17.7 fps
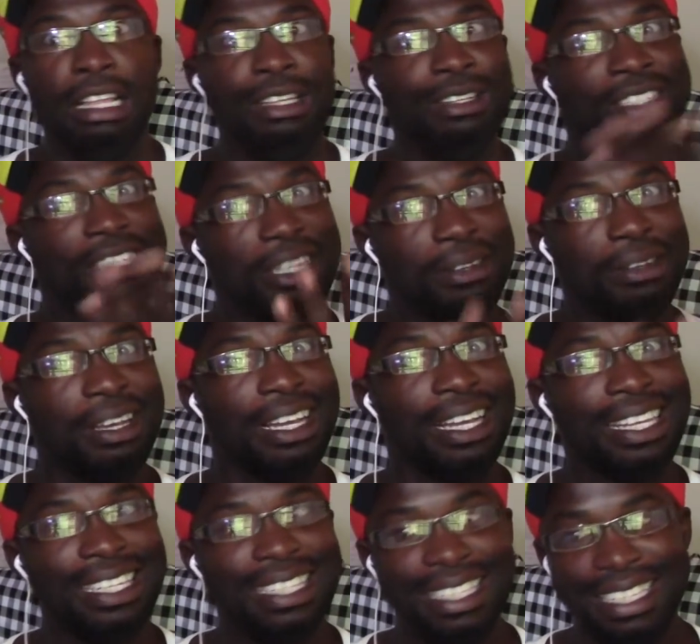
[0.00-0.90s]
you
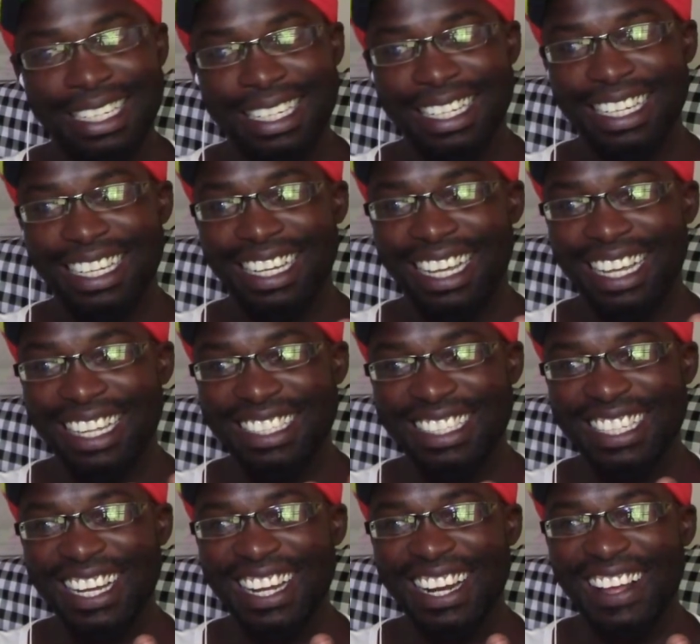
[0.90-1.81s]
serious?
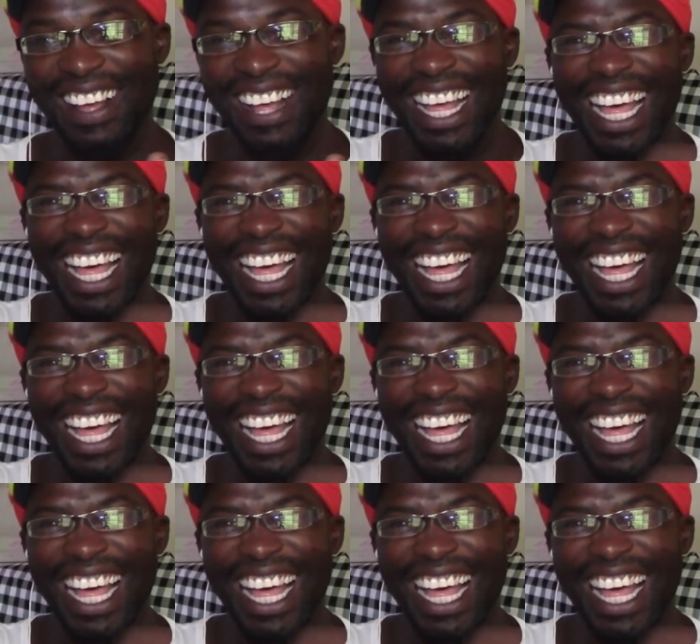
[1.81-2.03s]
He's gonna.